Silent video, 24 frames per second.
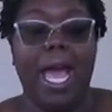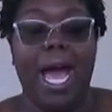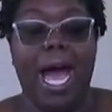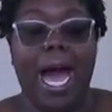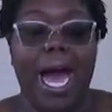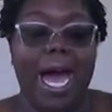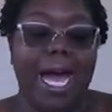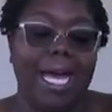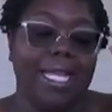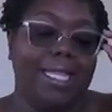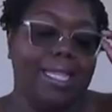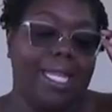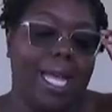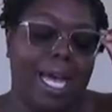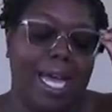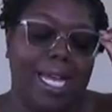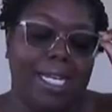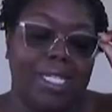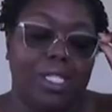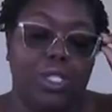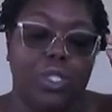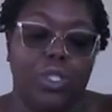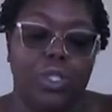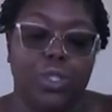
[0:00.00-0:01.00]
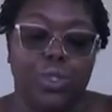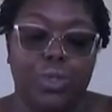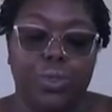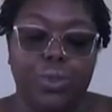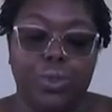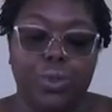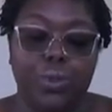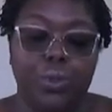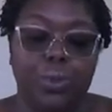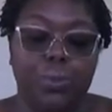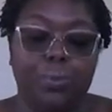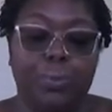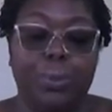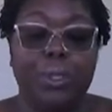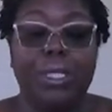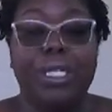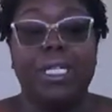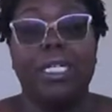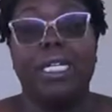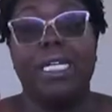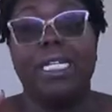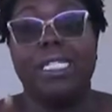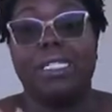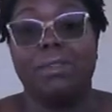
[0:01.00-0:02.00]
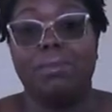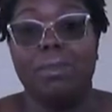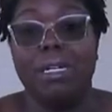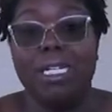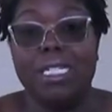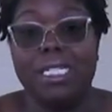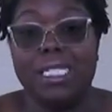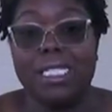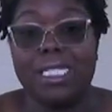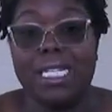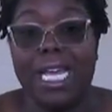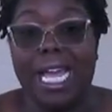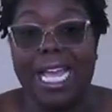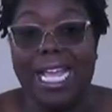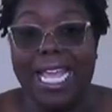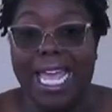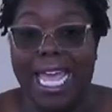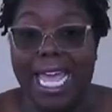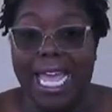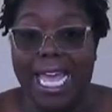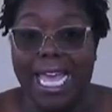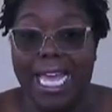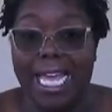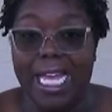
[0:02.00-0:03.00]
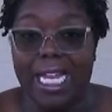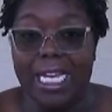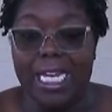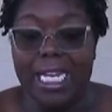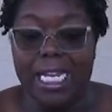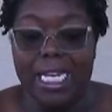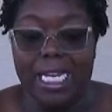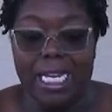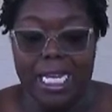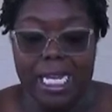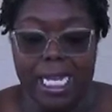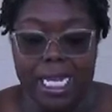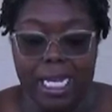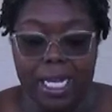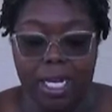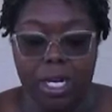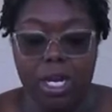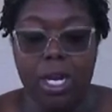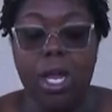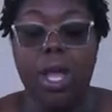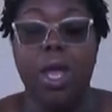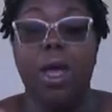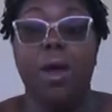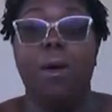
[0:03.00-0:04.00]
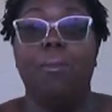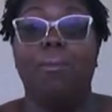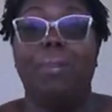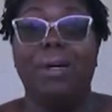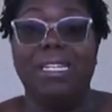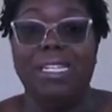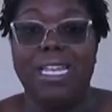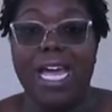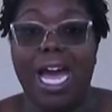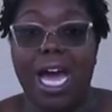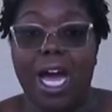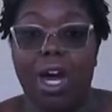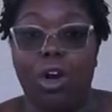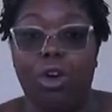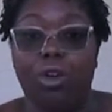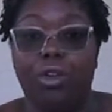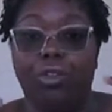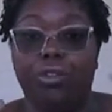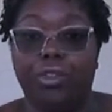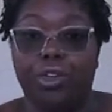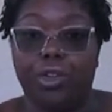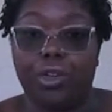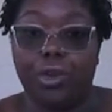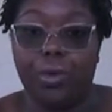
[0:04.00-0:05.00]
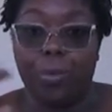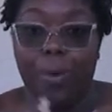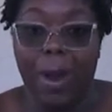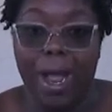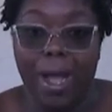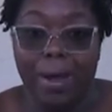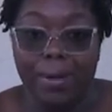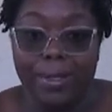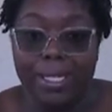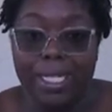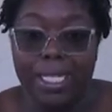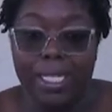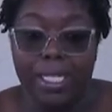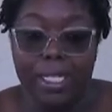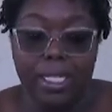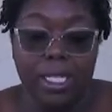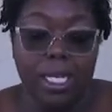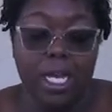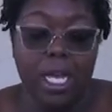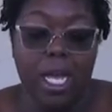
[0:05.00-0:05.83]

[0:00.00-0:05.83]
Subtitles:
I like to put as much as I can in here, but not overcrowd it,